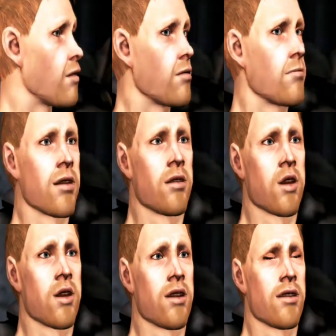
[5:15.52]

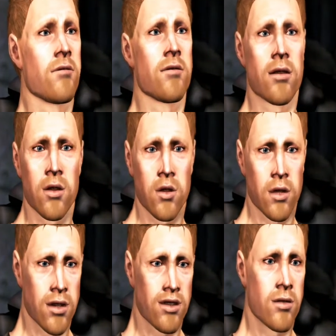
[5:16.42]
Commander, if you
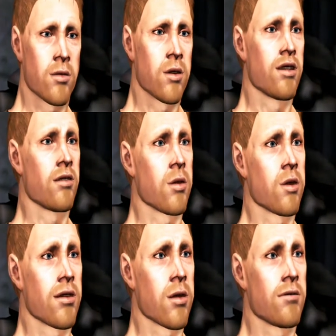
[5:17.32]
like, we
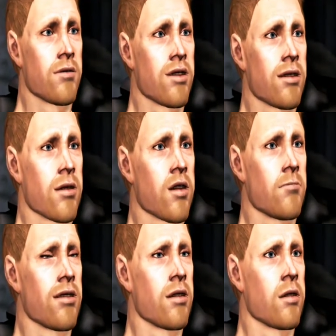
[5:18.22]
could outfit your
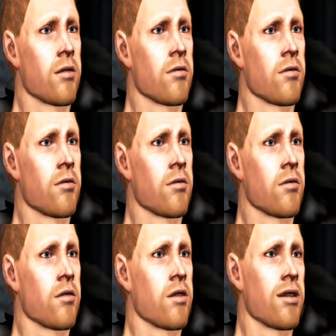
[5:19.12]
men. Uh, I would hope so.
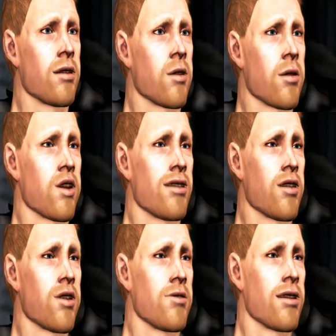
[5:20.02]
It's kind of it wouldn't
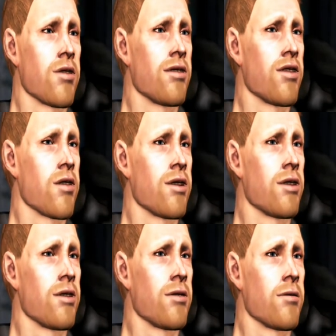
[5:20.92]
cost you
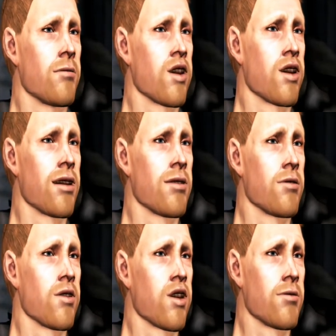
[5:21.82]
anything, but
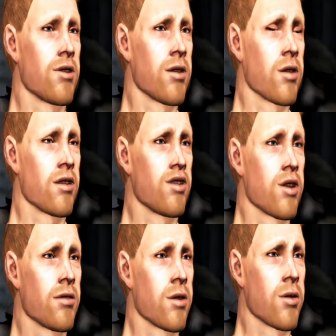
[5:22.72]
some
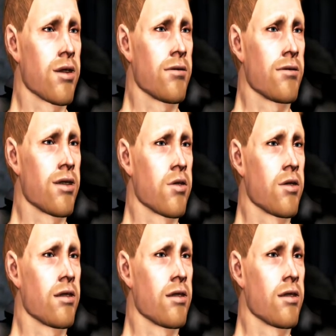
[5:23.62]
soldiers would have to